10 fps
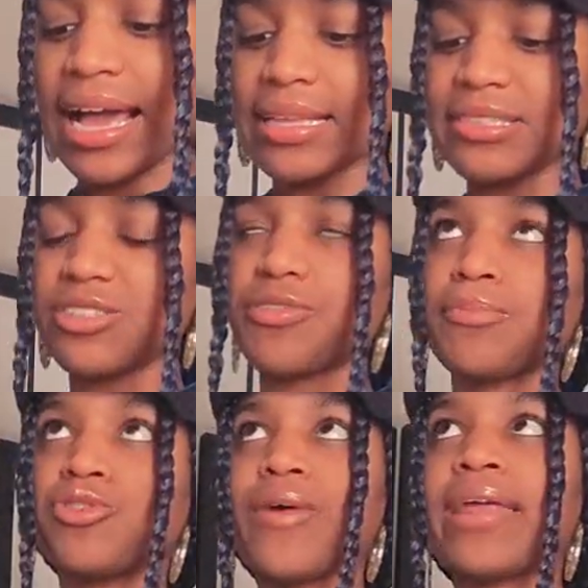I got these
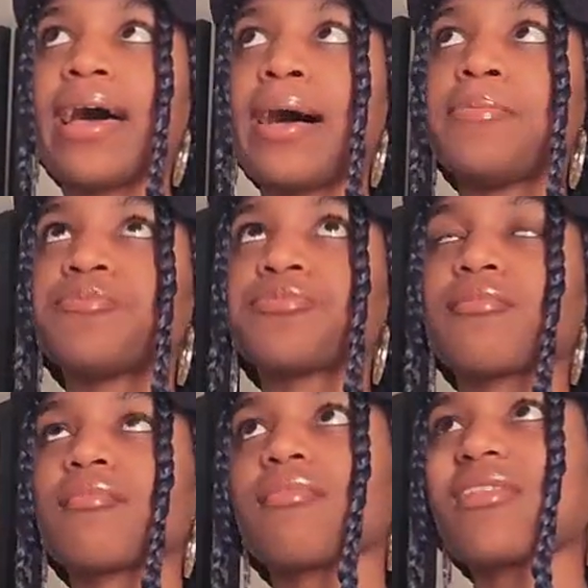from ThredUp,
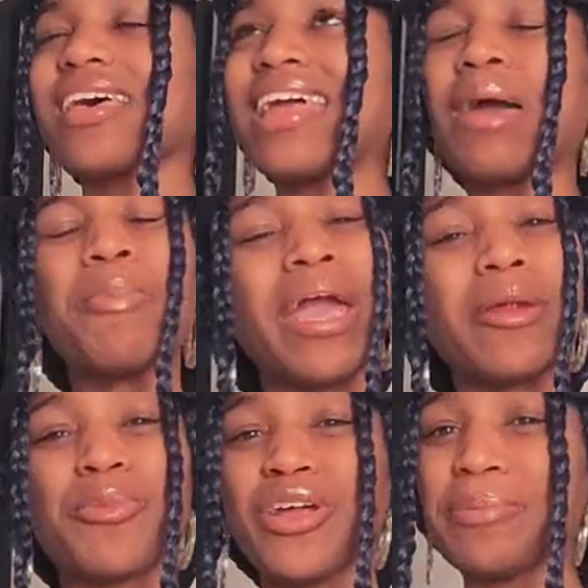and I
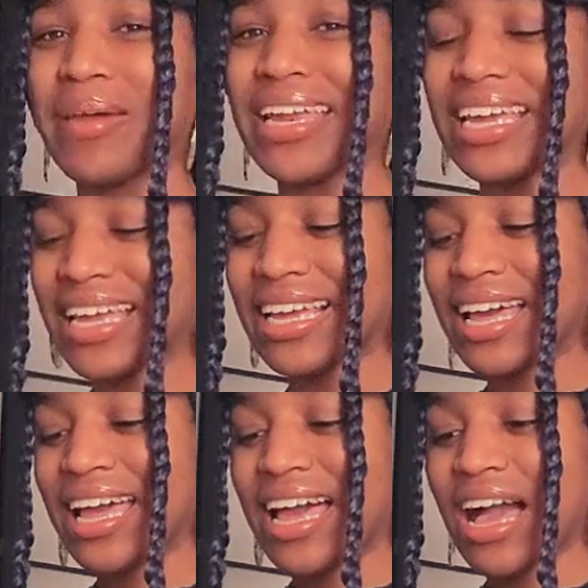paid a pretty penny.
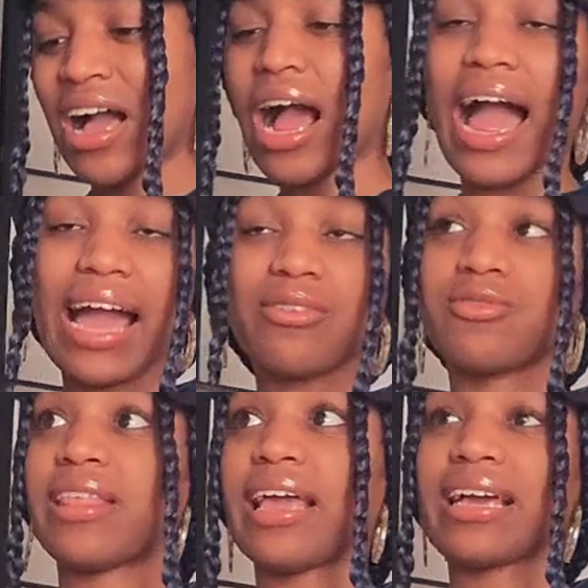I
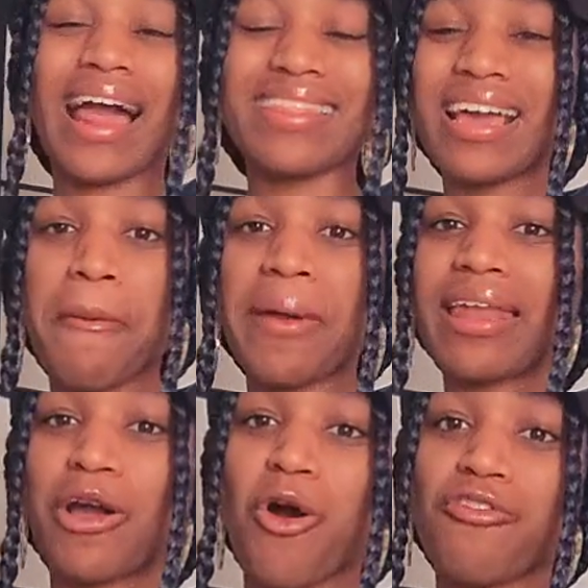think, I think I paid
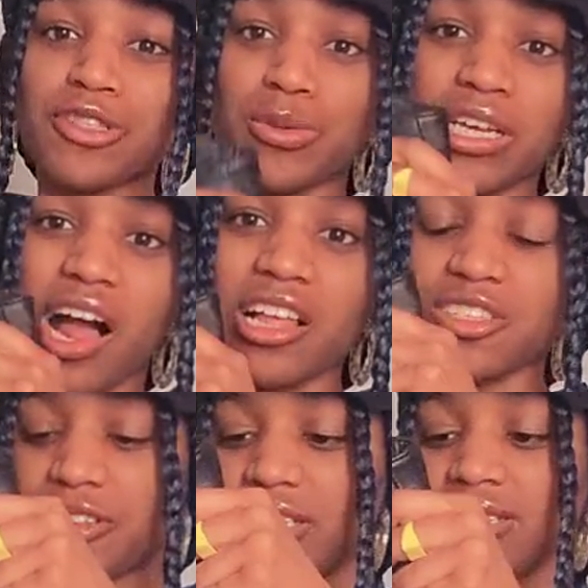like over
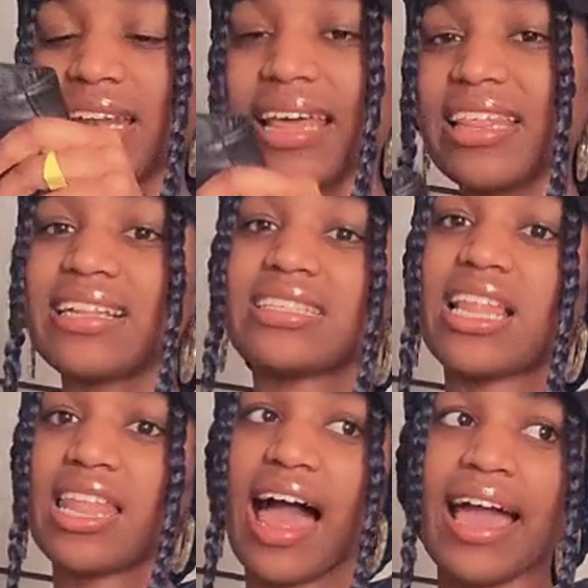$20 for these and I think that's
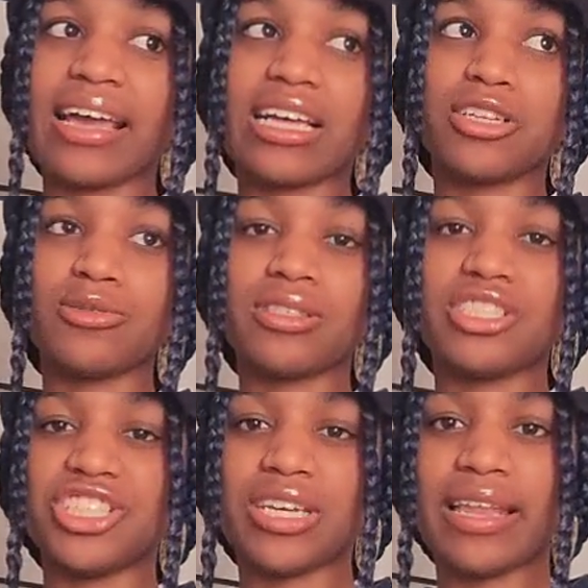a lot
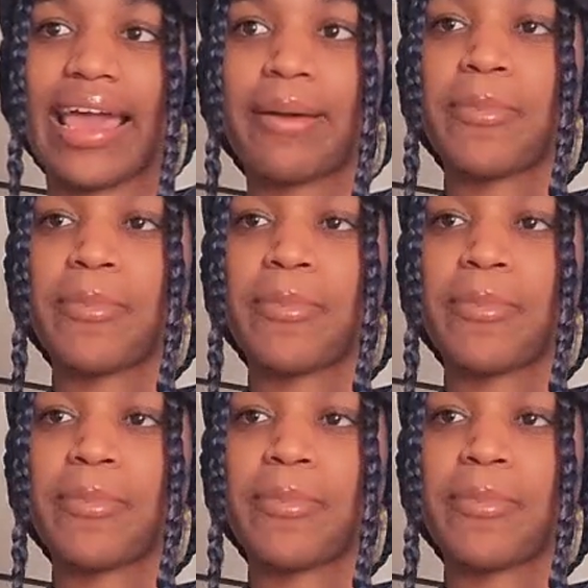including like